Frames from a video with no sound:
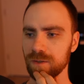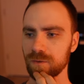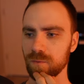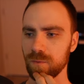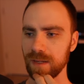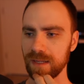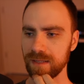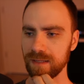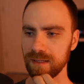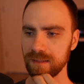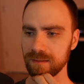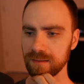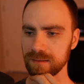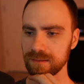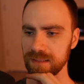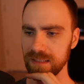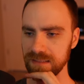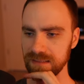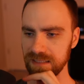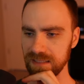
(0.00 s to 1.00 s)
Why can't the
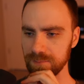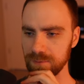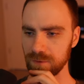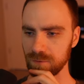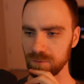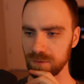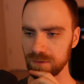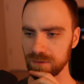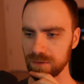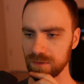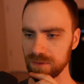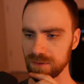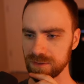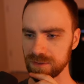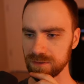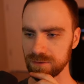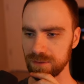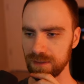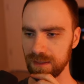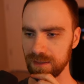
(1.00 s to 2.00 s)
dynamic one
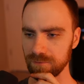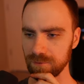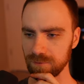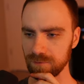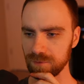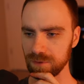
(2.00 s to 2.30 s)
also have a